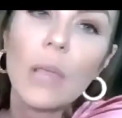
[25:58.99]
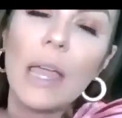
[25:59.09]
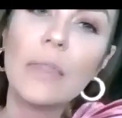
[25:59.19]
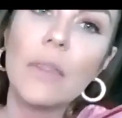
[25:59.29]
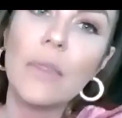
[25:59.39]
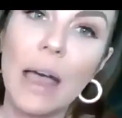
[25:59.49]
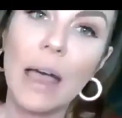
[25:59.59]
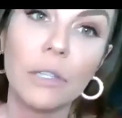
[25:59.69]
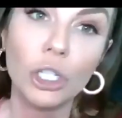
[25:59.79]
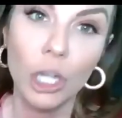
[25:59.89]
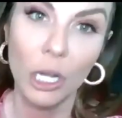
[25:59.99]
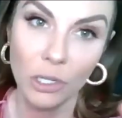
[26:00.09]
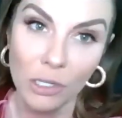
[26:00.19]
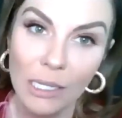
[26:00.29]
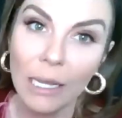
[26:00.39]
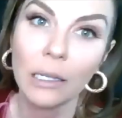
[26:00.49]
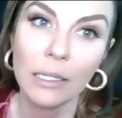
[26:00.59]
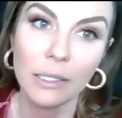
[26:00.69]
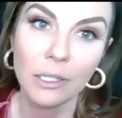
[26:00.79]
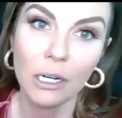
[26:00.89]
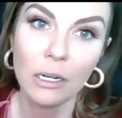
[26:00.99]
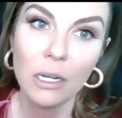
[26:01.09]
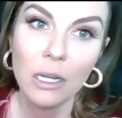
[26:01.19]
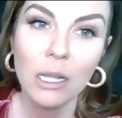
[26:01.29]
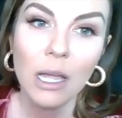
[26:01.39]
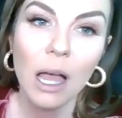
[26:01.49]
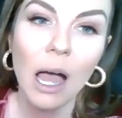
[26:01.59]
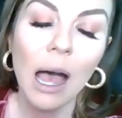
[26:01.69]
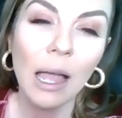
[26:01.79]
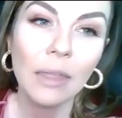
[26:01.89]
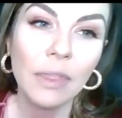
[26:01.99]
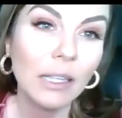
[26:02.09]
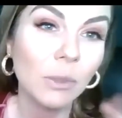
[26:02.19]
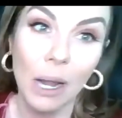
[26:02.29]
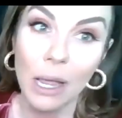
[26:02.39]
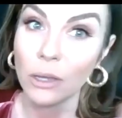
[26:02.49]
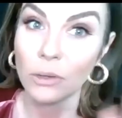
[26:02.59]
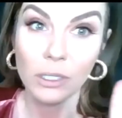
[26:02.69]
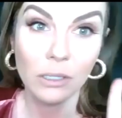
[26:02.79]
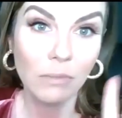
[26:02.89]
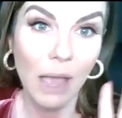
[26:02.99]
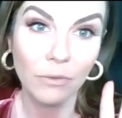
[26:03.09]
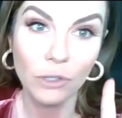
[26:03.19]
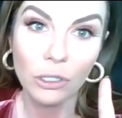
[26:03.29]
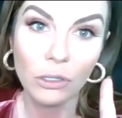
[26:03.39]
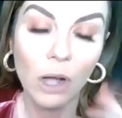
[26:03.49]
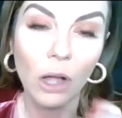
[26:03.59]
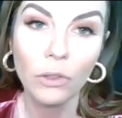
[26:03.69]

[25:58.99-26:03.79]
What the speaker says: and then they have the gentle skin cleanser. That's what I use after all the